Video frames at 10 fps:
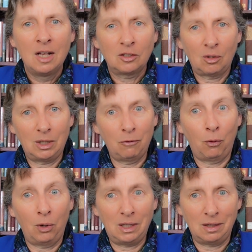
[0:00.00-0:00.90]
So it
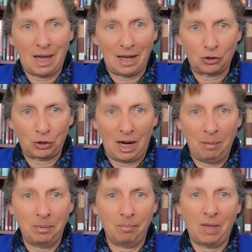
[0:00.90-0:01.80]
avoided that
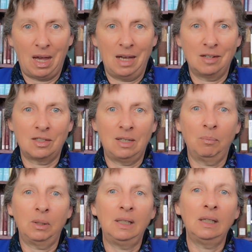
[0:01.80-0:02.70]
trap and
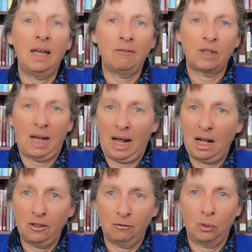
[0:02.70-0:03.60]
simply left
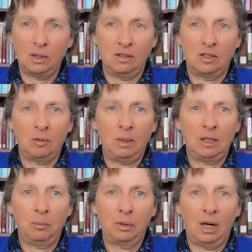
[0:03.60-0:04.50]
how the voice is to be
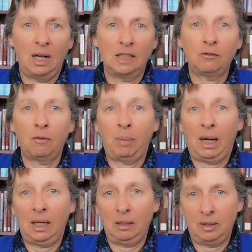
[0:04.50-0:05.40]
comprised for
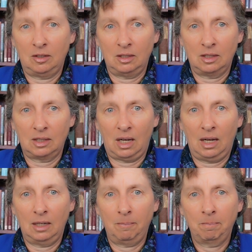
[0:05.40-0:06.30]
Parliament to
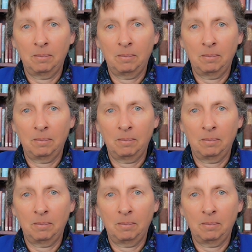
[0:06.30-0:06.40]
decide.